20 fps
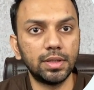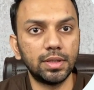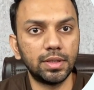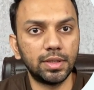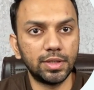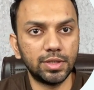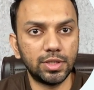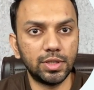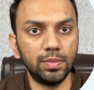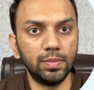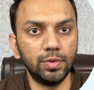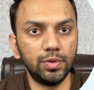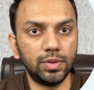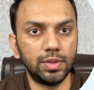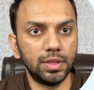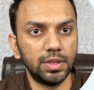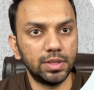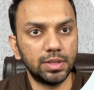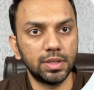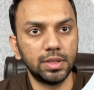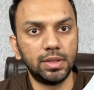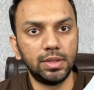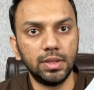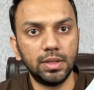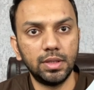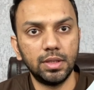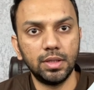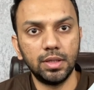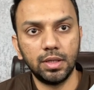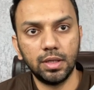distributors
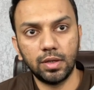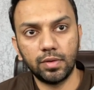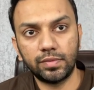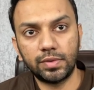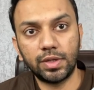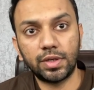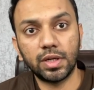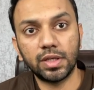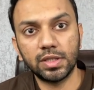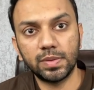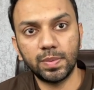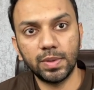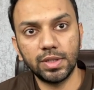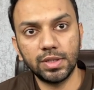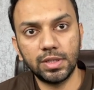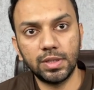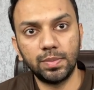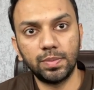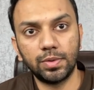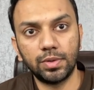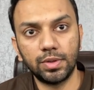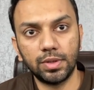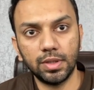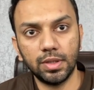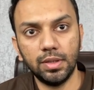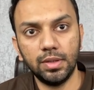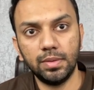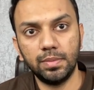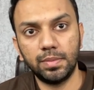of the transparency portal,